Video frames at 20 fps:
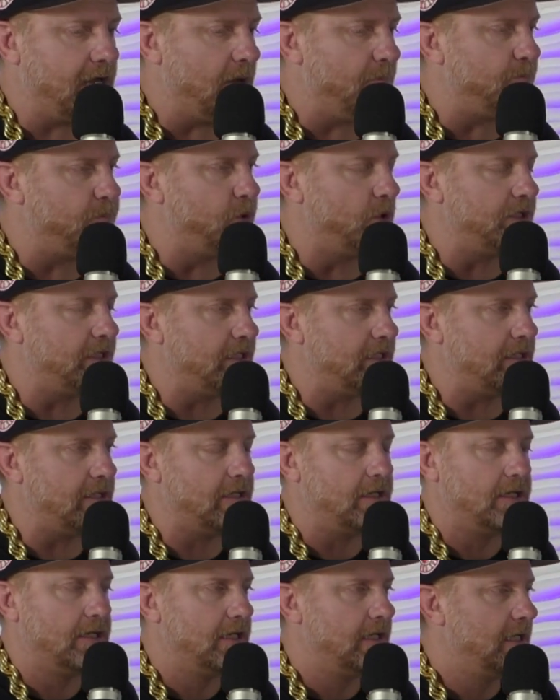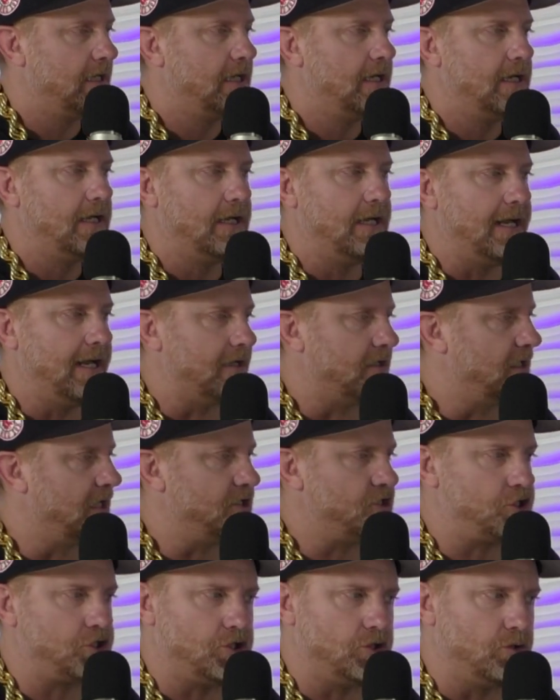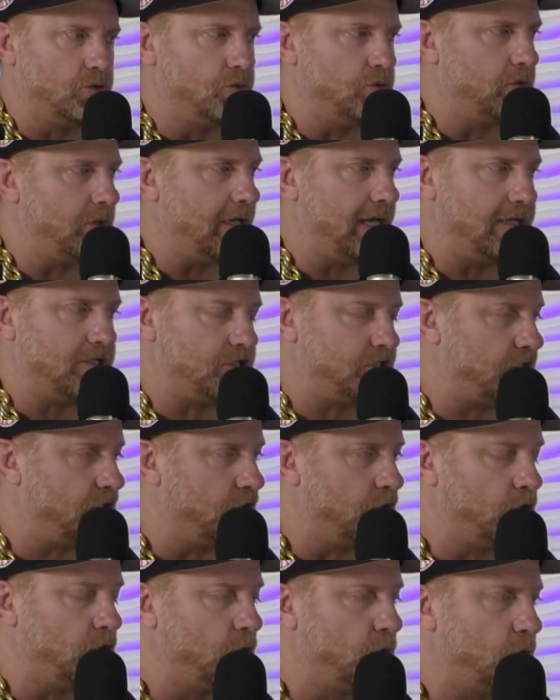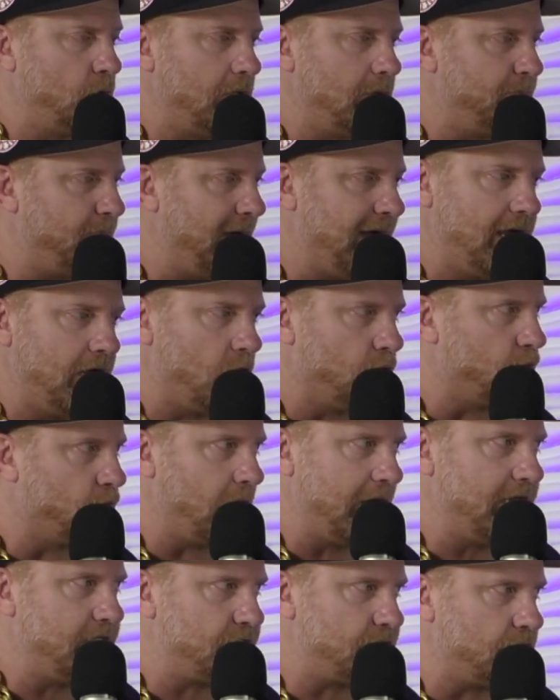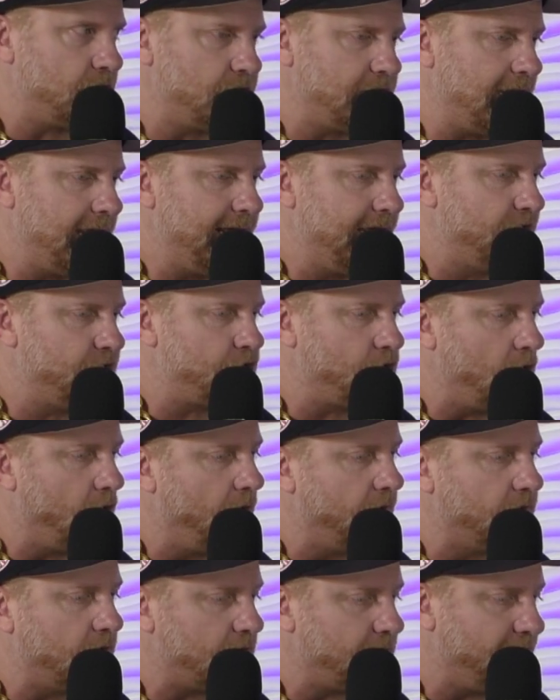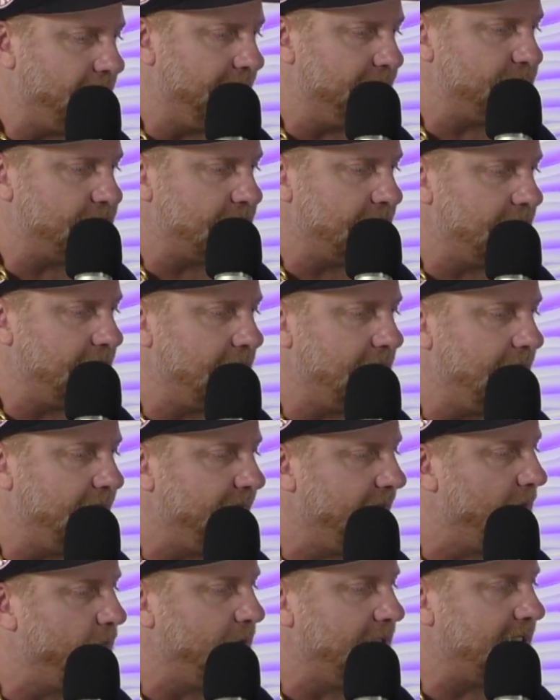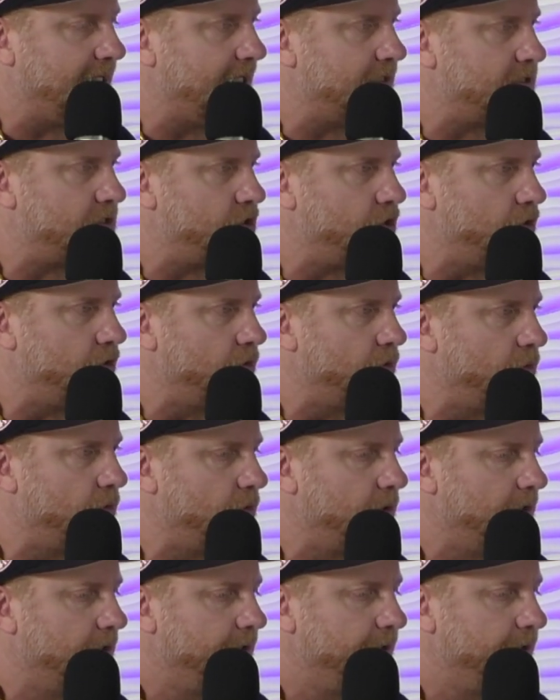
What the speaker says: I'm putting LSU at 2 by a razor's edge over Clemson. And then we get to...